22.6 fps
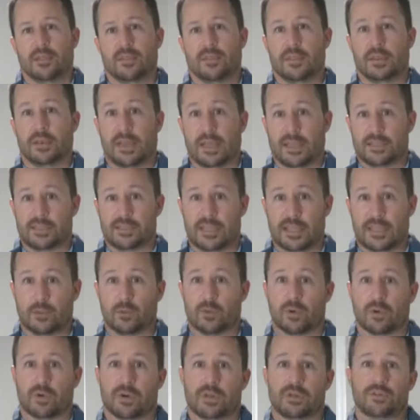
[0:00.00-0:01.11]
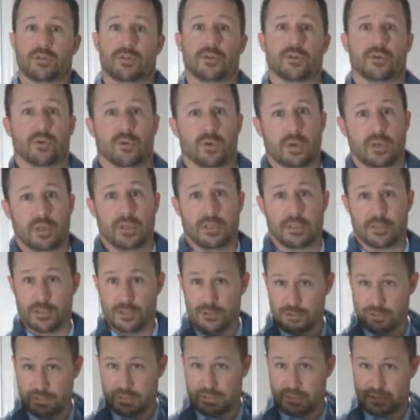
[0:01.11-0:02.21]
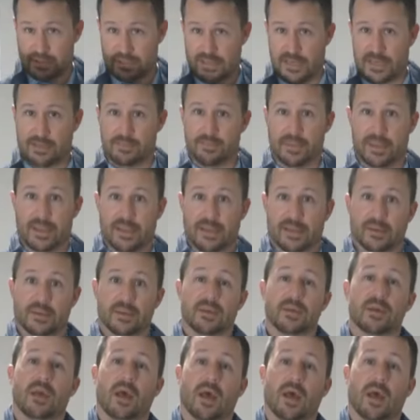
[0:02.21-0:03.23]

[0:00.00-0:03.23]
The next thing we're going to do is, using the same band,